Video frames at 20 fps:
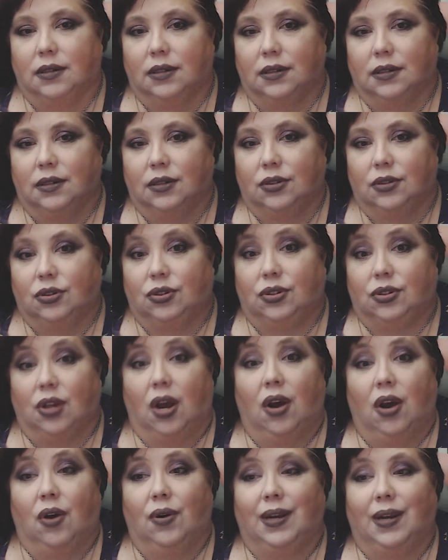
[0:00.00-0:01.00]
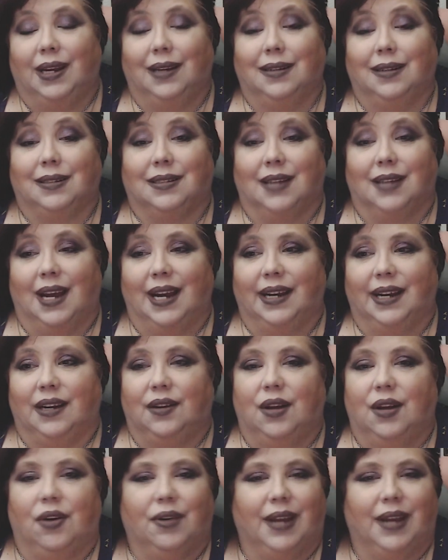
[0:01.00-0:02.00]
So he decided,
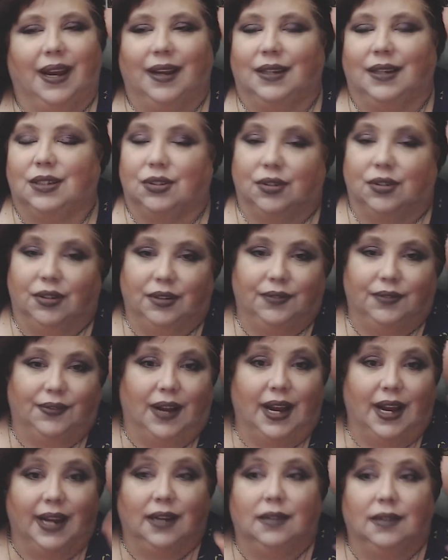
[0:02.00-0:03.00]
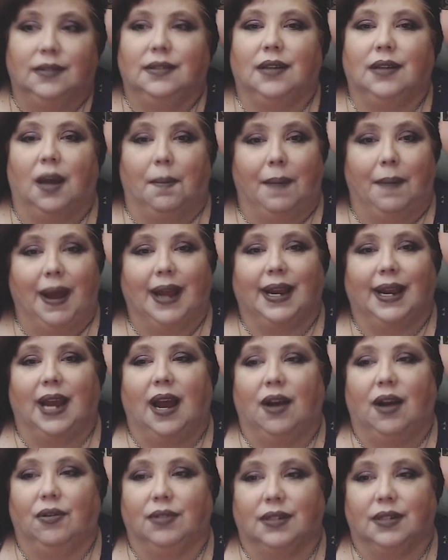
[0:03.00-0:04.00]
okay, screw it, fine, I'll back
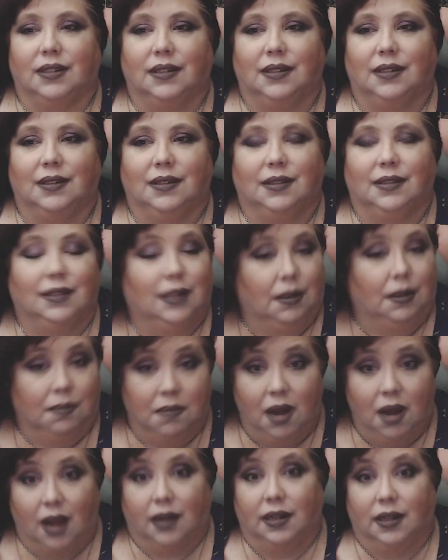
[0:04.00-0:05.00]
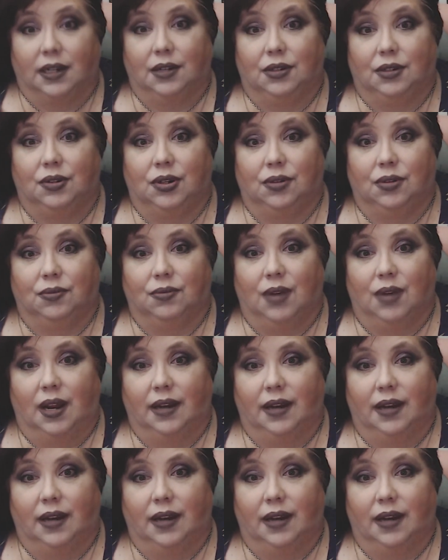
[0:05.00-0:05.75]
out. I'm not going to run.